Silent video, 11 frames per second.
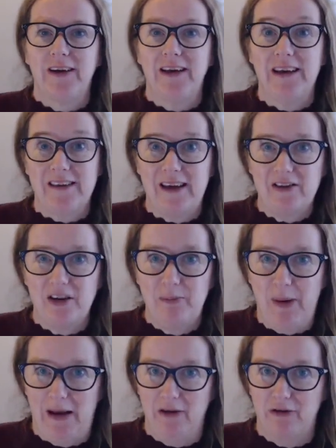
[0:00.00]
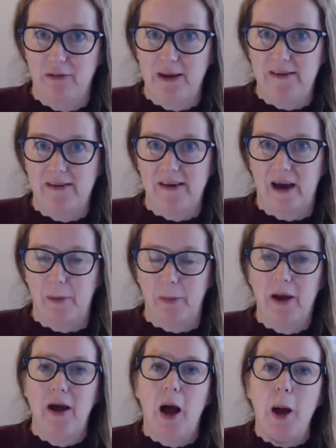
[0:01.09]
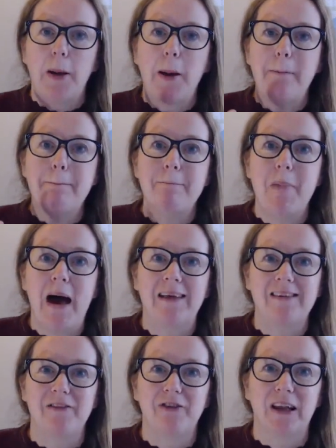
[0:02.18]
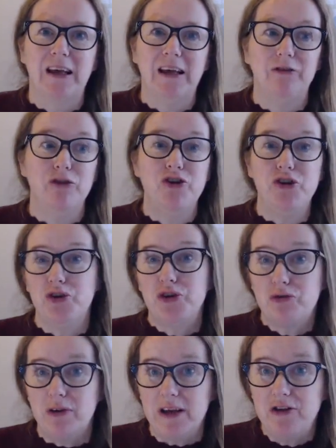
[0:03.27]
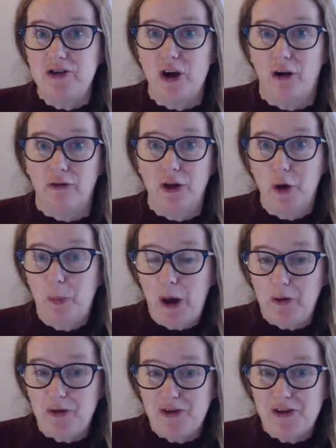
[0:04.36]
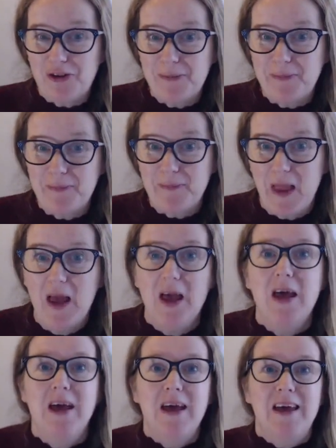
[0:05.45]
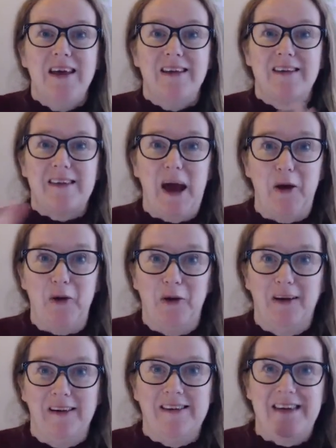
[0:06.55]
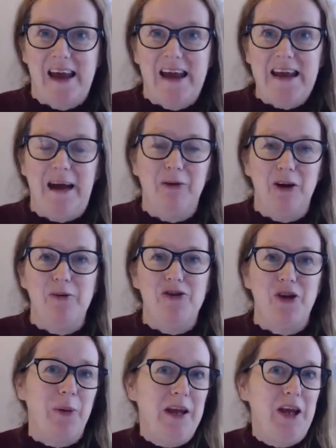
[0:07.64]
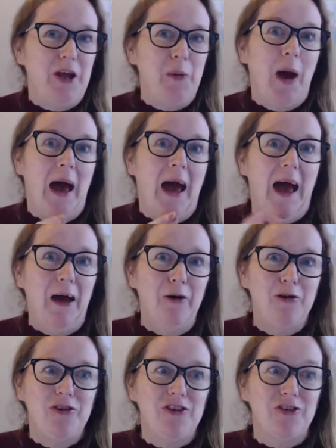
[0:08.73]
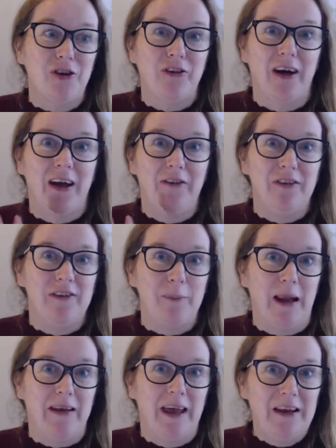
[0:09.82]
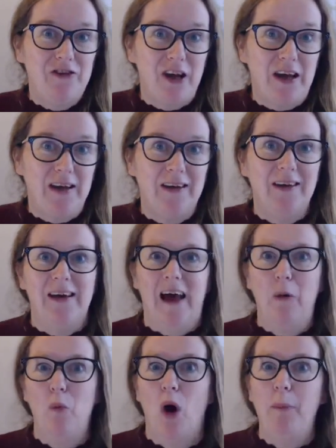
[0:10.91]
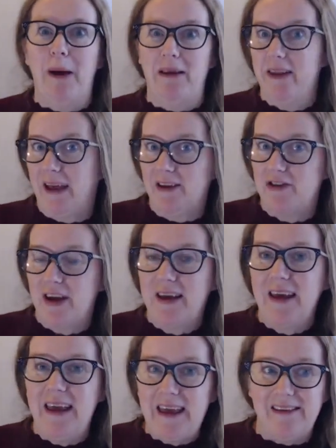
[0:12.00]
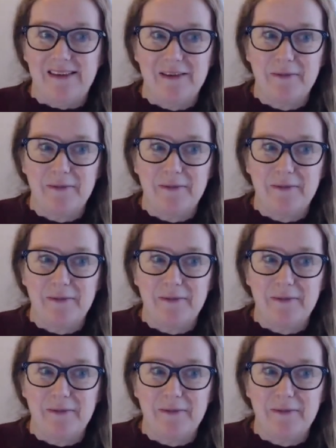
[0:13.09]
is actually banned from Instagram and can massively reduce the reach of your posts. So, today I'm going to be showing you how to discover if there's a banned hashtag and what a banned hashtag is.